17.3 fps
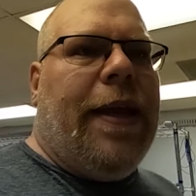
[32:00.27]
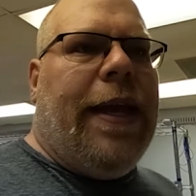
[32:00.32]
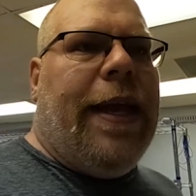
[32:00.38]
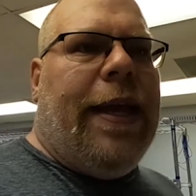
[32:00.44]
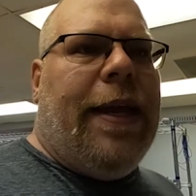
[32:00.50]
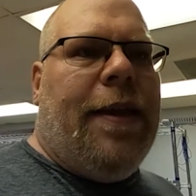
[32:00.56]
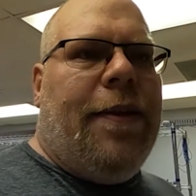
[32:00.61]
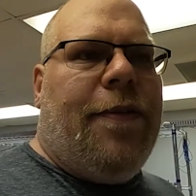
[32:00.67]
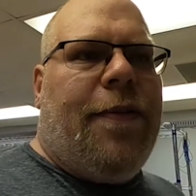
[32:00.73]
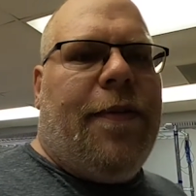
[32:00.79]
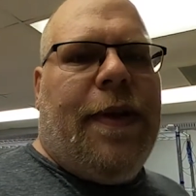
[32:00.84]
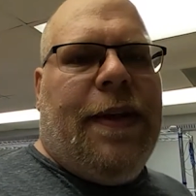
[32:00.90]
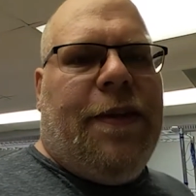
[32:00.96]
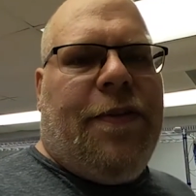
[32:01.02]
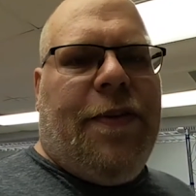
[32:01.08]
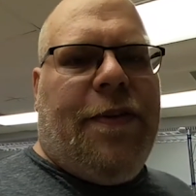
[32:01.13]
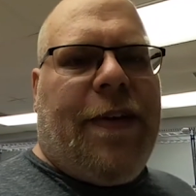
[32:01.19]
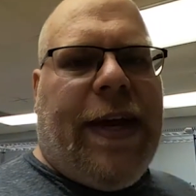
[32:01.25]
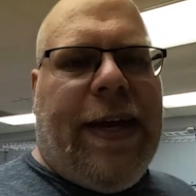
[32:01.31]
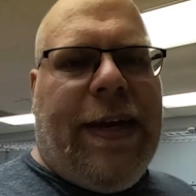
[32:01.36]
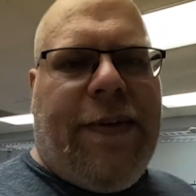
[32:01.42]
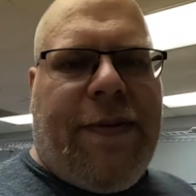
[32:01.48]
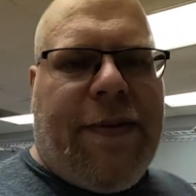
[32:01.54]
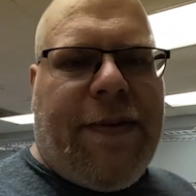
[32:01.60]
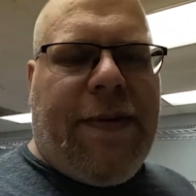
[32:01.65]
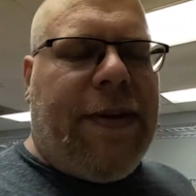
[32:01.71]
is just
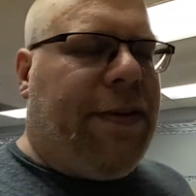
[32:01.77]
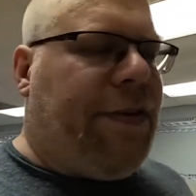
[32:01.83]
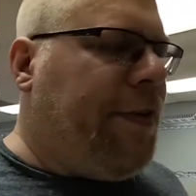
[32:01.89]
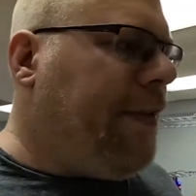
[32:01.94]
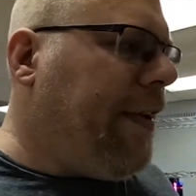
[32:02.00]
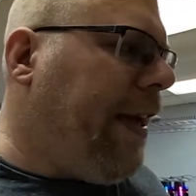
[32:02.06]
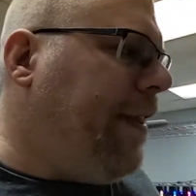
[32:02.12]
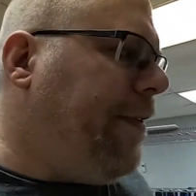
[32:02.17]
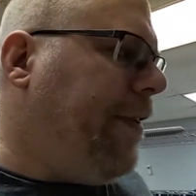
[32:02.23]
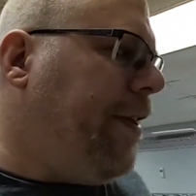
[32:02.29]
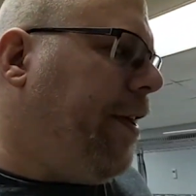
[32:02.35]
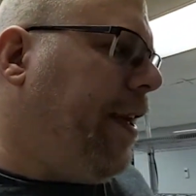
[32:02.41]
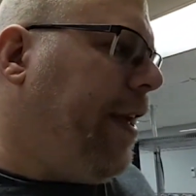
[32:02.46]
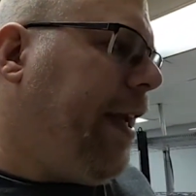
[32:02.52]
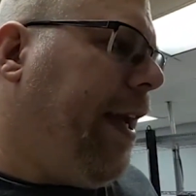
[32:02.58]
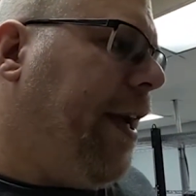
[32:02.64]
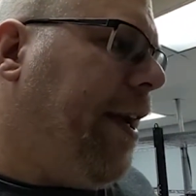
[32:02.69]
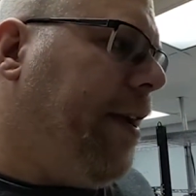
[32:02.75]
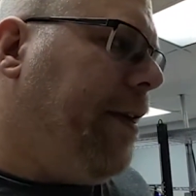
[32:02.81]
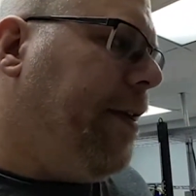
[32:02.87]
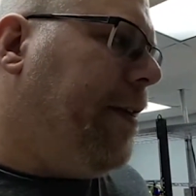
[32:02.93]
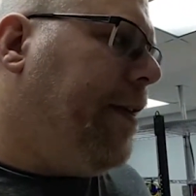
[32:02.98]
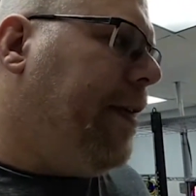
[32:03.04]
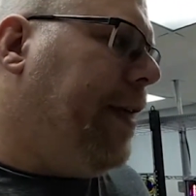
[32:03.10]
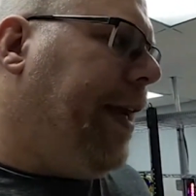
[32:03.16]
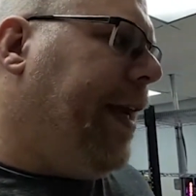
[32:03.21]
ice. It's just icing on the cake.
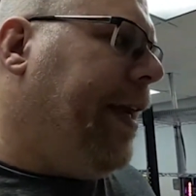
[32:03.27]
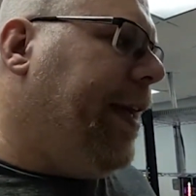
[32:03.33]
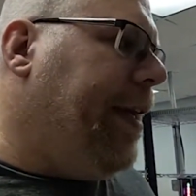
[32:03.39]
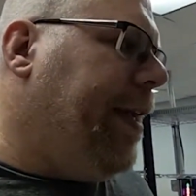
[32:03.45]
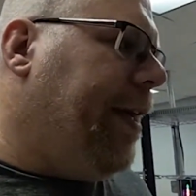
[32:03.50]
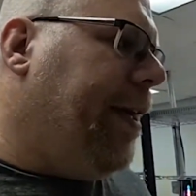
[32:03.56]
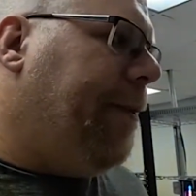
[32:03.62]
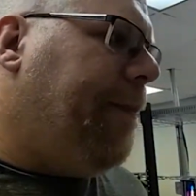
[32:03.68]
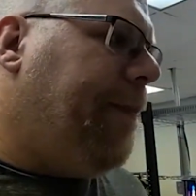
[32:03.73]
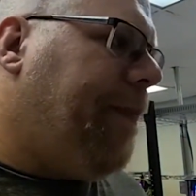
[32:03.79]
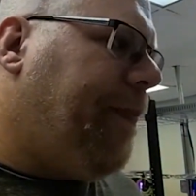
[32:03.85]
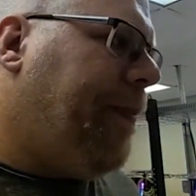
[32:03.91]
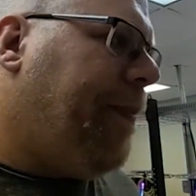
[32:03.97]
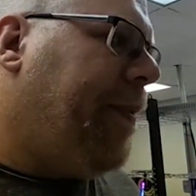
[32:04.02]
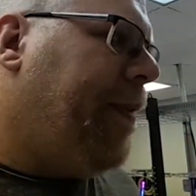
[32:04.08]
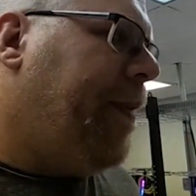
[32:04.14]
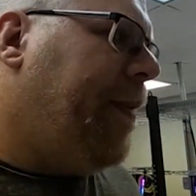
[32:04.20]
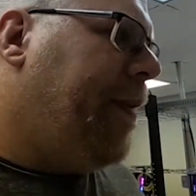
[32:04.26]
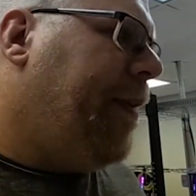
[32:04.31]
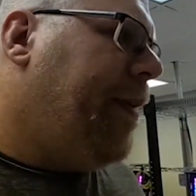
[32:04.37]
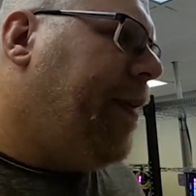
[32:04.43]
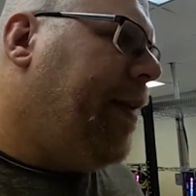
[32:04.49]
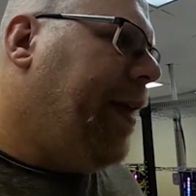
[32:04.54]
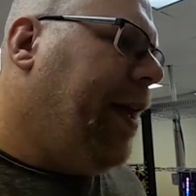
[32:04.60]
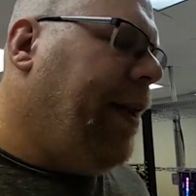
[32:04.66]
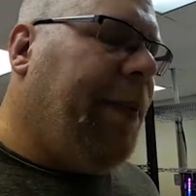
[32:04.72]
And
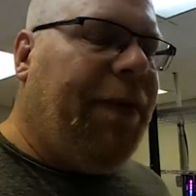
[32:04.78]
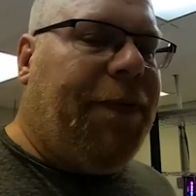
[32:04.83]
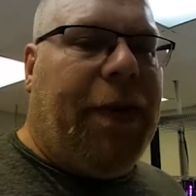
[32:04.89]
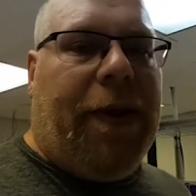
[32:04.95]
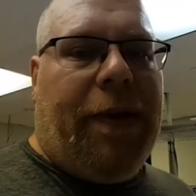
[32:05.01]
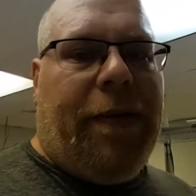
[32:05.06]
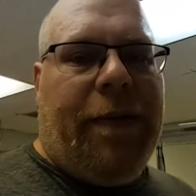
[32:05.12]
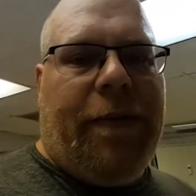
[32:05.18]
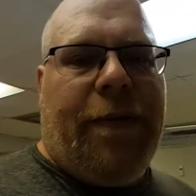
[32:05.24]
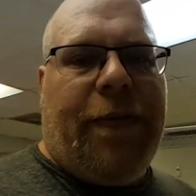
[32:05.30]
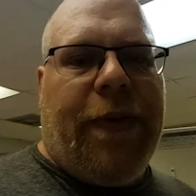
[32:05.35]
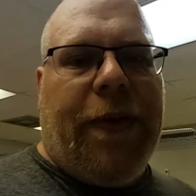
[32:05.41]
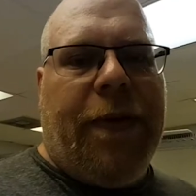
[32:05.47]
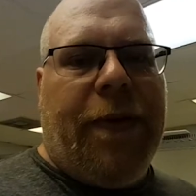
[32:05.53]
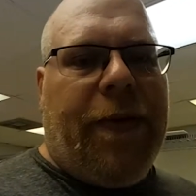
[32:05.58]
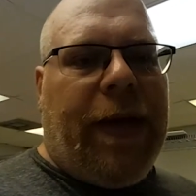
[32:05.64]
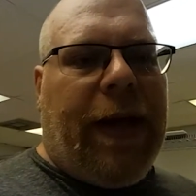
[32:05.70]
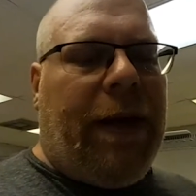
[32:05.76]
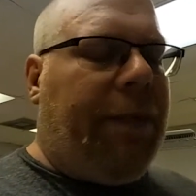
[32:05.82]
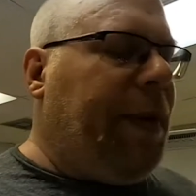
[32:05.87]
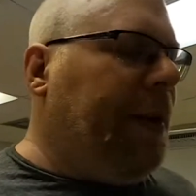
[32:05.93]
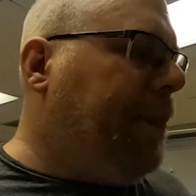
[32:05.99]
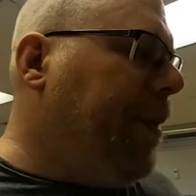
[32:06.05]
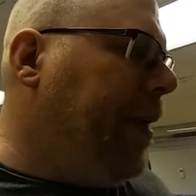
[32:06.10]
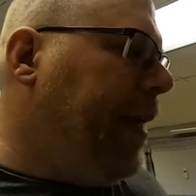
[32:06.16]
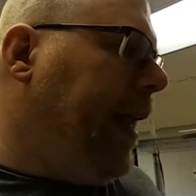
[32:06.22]
it'll be fun. So I'll be
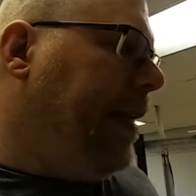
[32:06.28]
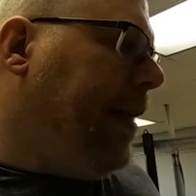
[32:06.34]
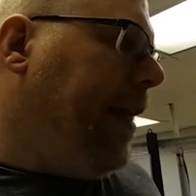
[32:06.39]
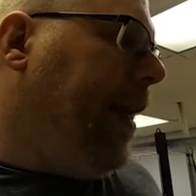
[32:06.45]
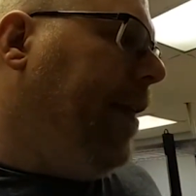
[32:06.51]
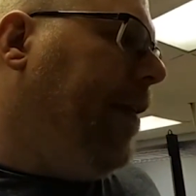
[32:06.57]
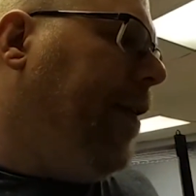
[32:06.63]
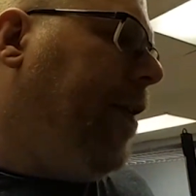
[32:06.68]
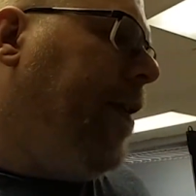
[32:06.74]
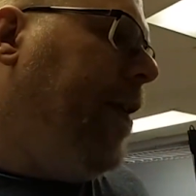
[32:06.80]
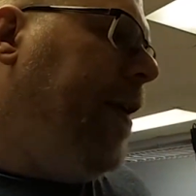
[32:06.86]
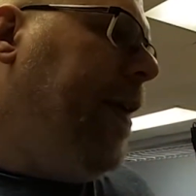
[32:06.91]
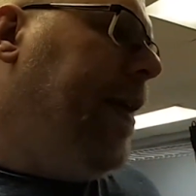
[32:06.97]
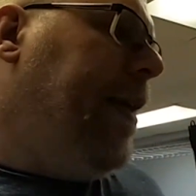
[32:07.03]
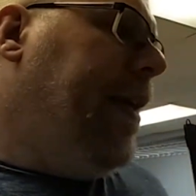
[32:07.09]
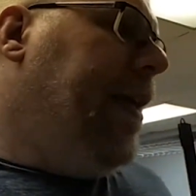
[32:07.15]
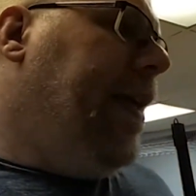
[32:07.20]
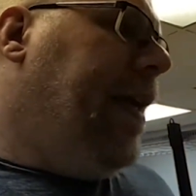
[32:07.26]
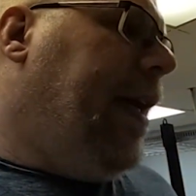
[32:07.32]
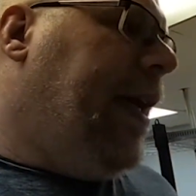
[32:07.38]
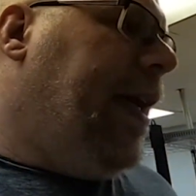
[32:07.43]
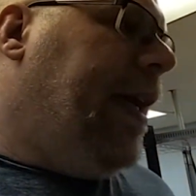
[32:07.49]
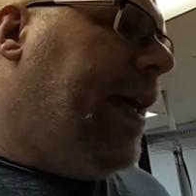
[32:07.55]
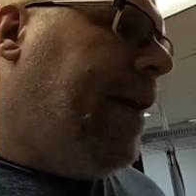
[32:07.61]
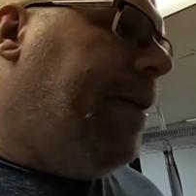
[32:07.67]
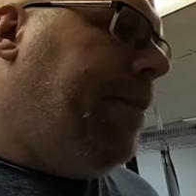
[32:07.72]
putting that together.
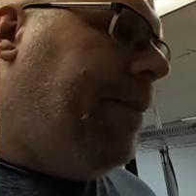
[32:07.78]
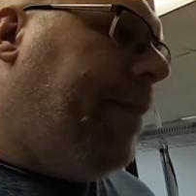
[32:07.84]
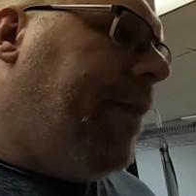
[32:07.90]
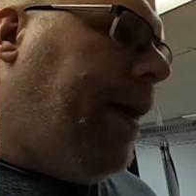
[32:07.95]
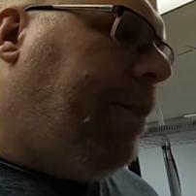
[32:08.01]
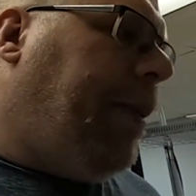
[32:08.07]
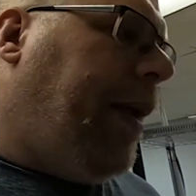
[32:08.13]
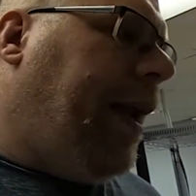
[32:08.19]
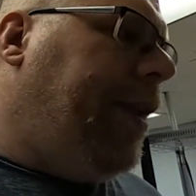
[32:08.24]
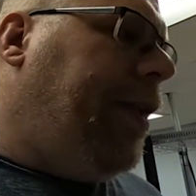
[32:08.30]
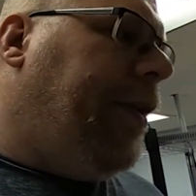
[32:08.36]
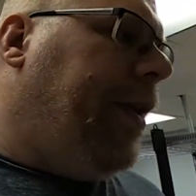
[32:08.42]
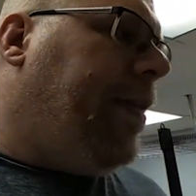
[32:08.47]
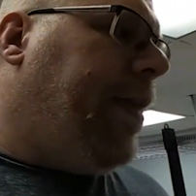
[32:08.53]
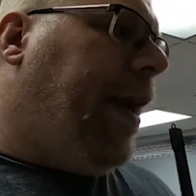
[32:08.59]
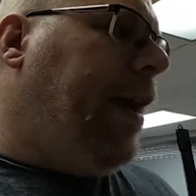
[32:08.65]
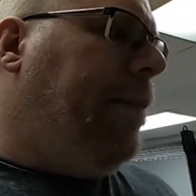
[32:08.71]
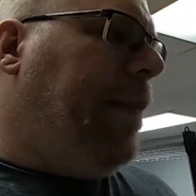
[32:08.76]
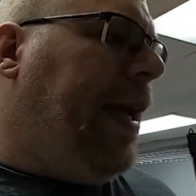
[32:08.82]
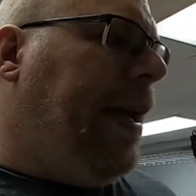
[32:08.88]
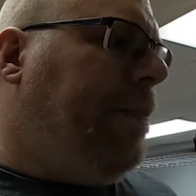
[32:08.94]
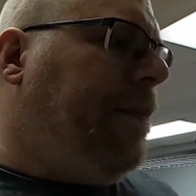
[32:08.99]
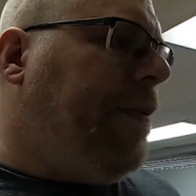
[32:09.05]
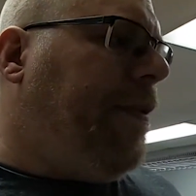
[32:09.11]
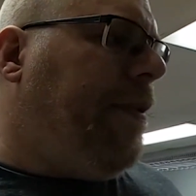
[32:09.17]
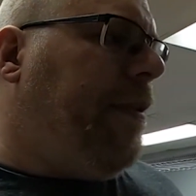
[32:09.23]
I'll probably do a time
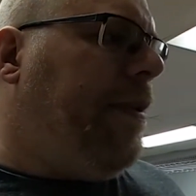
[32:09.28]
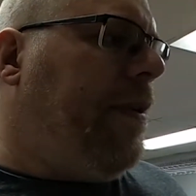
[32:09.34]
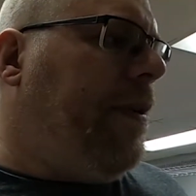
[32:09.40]
lapse